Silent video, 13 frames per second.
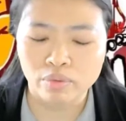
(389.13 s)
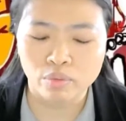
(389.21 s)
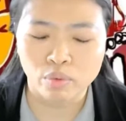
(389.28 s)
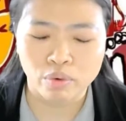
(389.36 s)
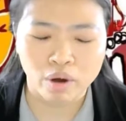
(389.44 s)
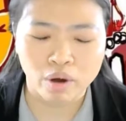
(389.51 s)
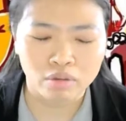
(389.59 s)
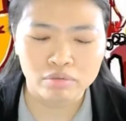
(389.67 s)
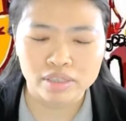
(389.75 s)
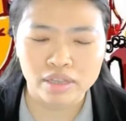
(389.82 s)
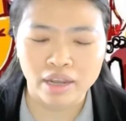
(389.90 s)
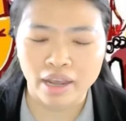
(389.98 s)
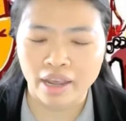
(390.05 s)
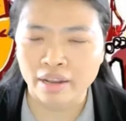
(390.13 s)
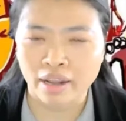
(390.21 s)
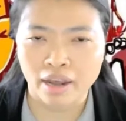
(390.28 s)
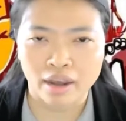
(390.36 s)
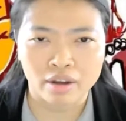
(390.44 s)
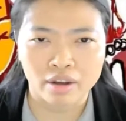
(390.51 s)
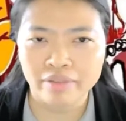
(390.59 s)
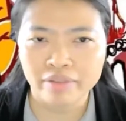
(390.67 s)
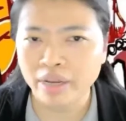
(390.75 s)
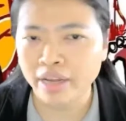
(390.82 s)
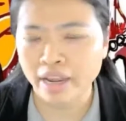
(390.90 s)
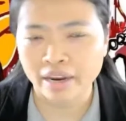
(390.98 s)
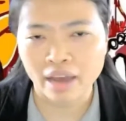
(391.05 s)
roads and even